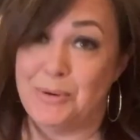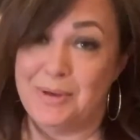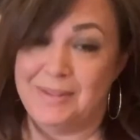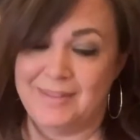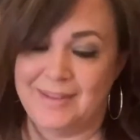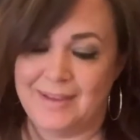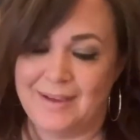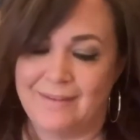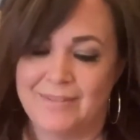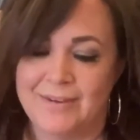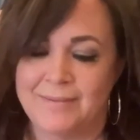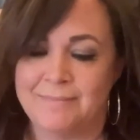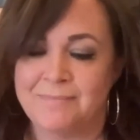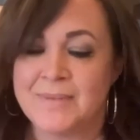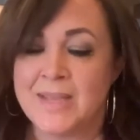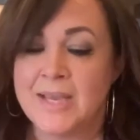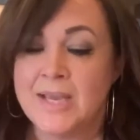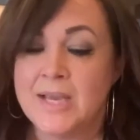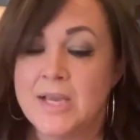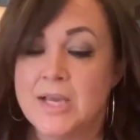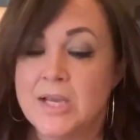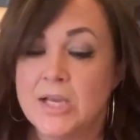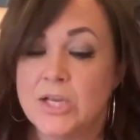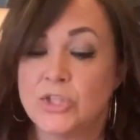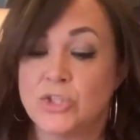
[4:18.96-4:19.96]
in the oven.
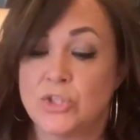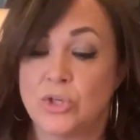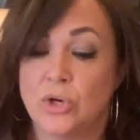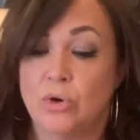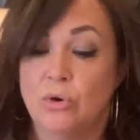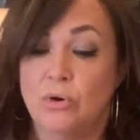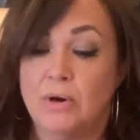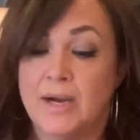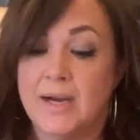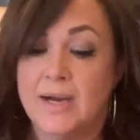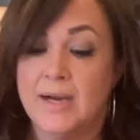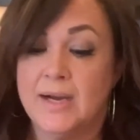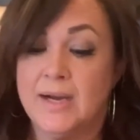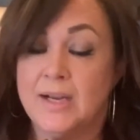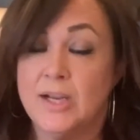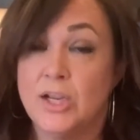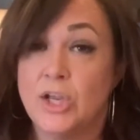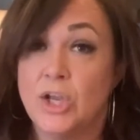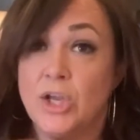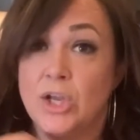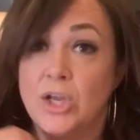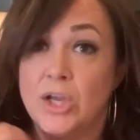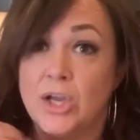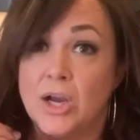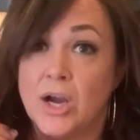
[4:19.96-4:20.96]
So
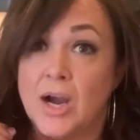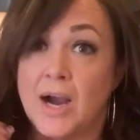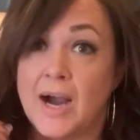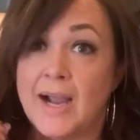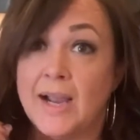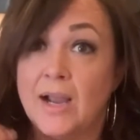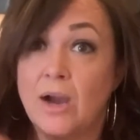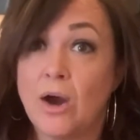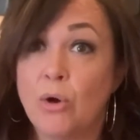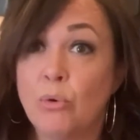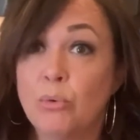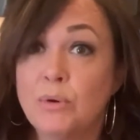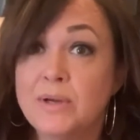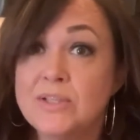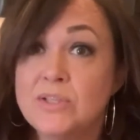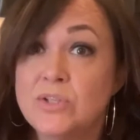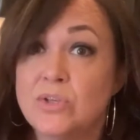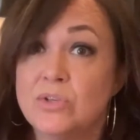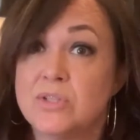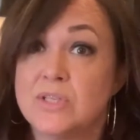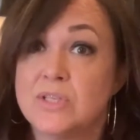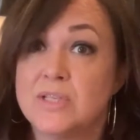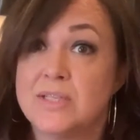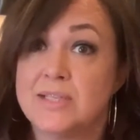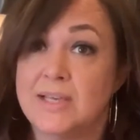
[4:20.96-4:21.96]
I always
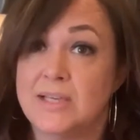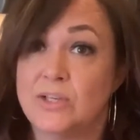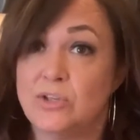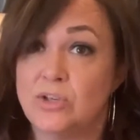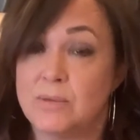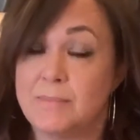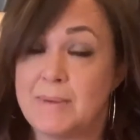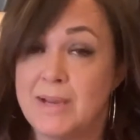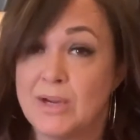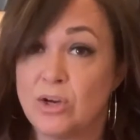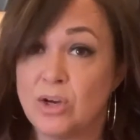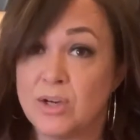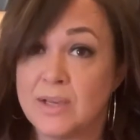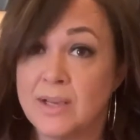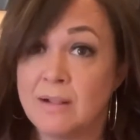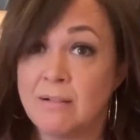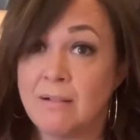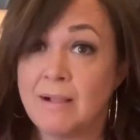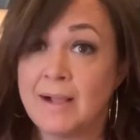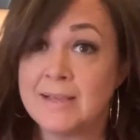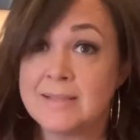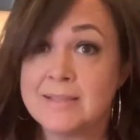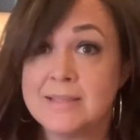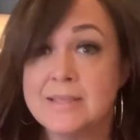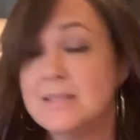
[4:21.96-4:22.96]
used to say during my cooking
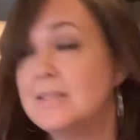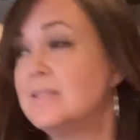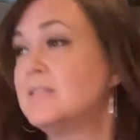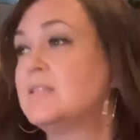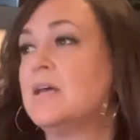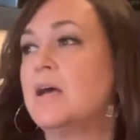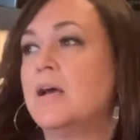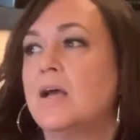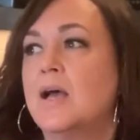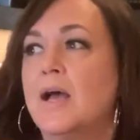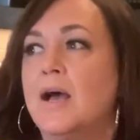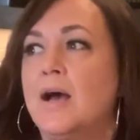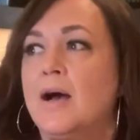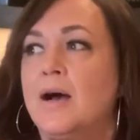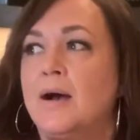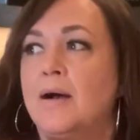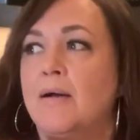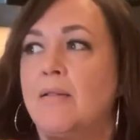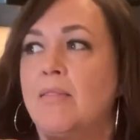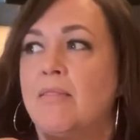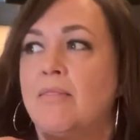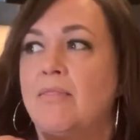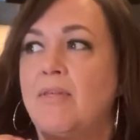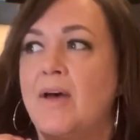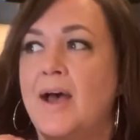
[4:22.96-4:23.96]
classes
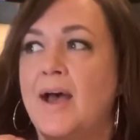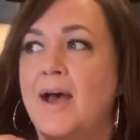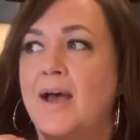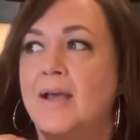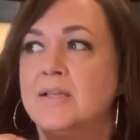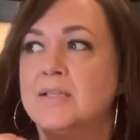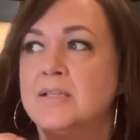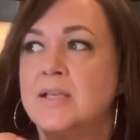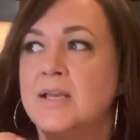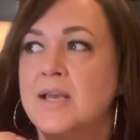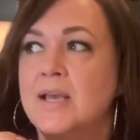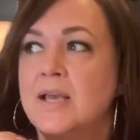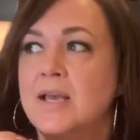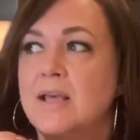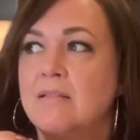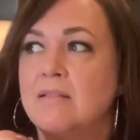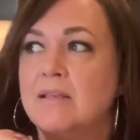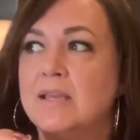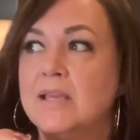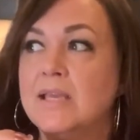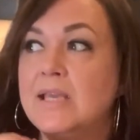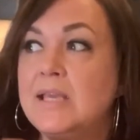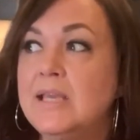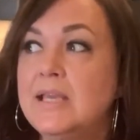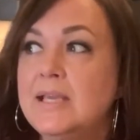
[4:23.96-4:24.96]
that the
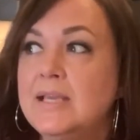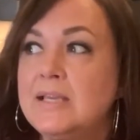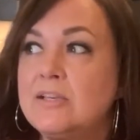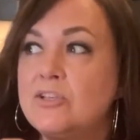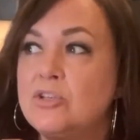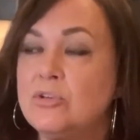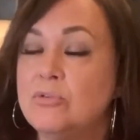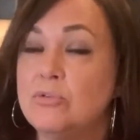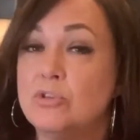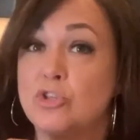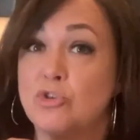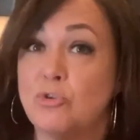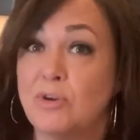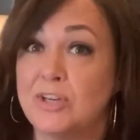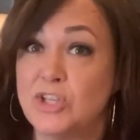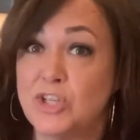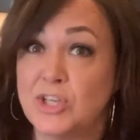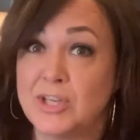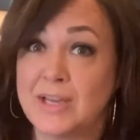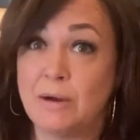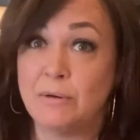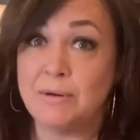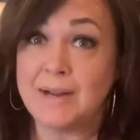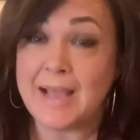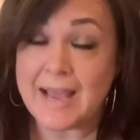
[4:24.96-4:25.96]
key to
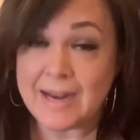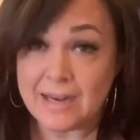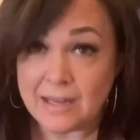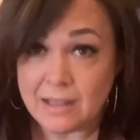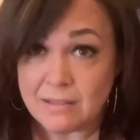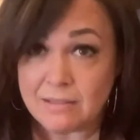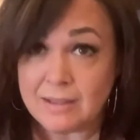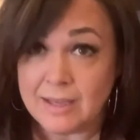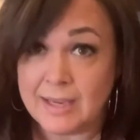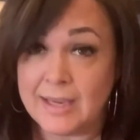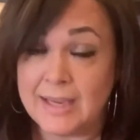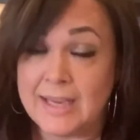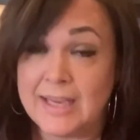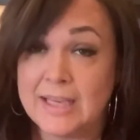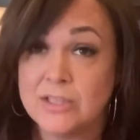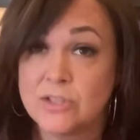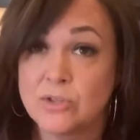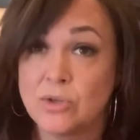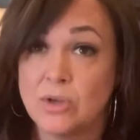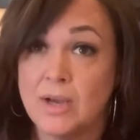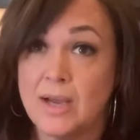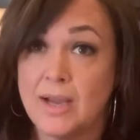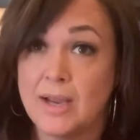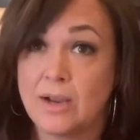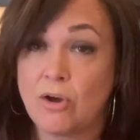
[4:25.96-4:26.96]
stretching out anything
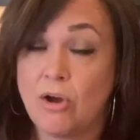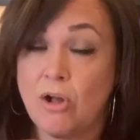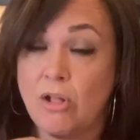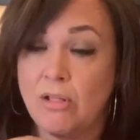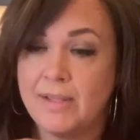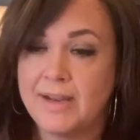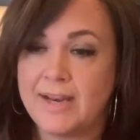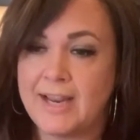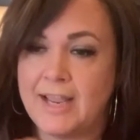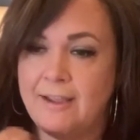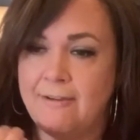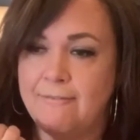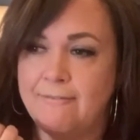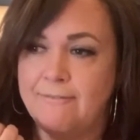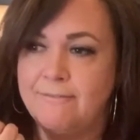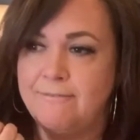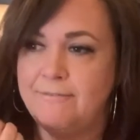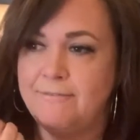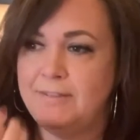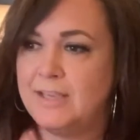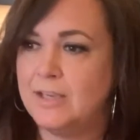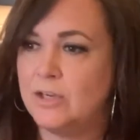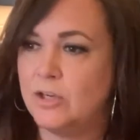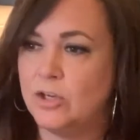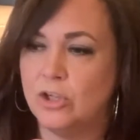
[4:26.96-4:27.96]
is, I call it a
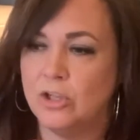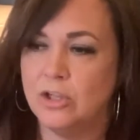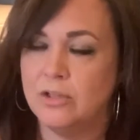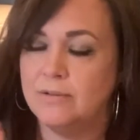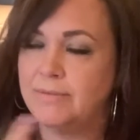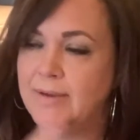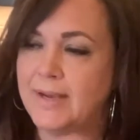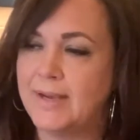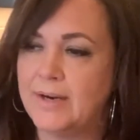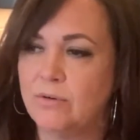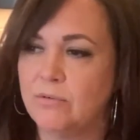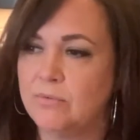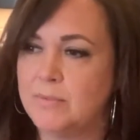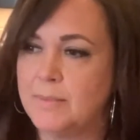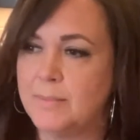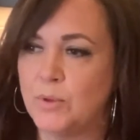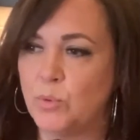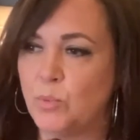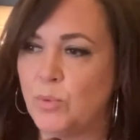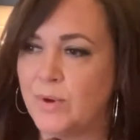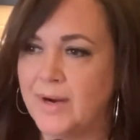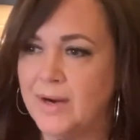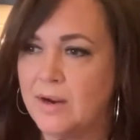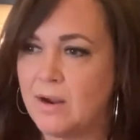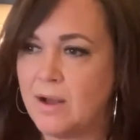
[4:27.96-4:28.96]
vehicle. I don't remember
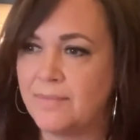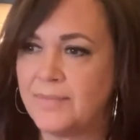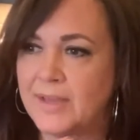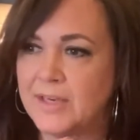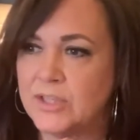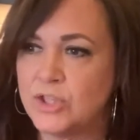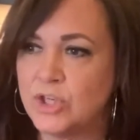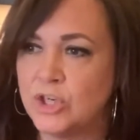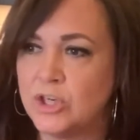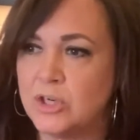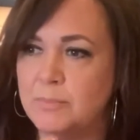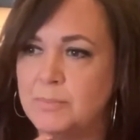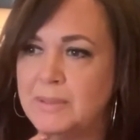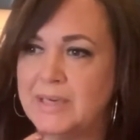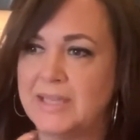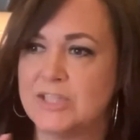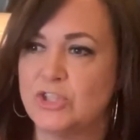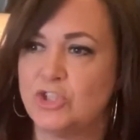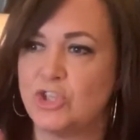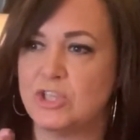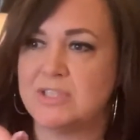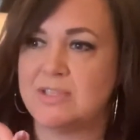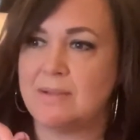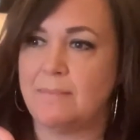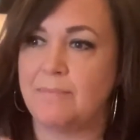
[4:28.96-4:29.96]
where I got that term, but it's
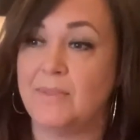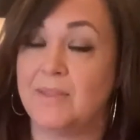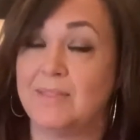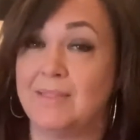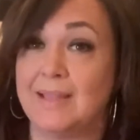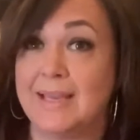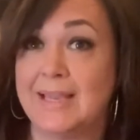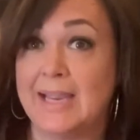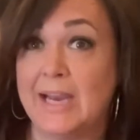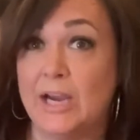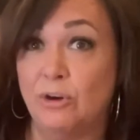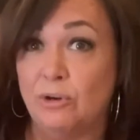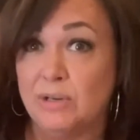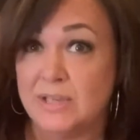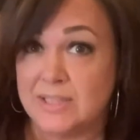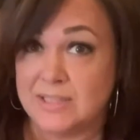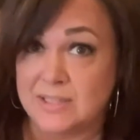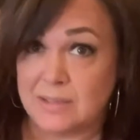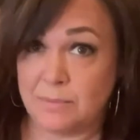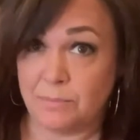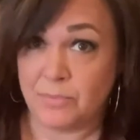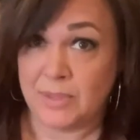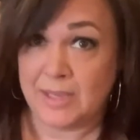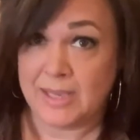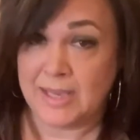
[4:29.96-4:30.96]
just something that carries
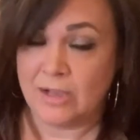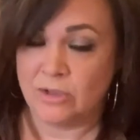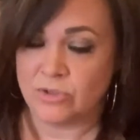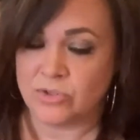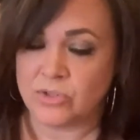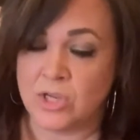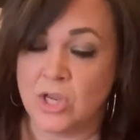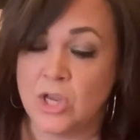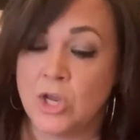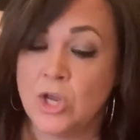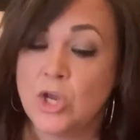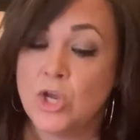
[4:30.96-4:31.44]
something else.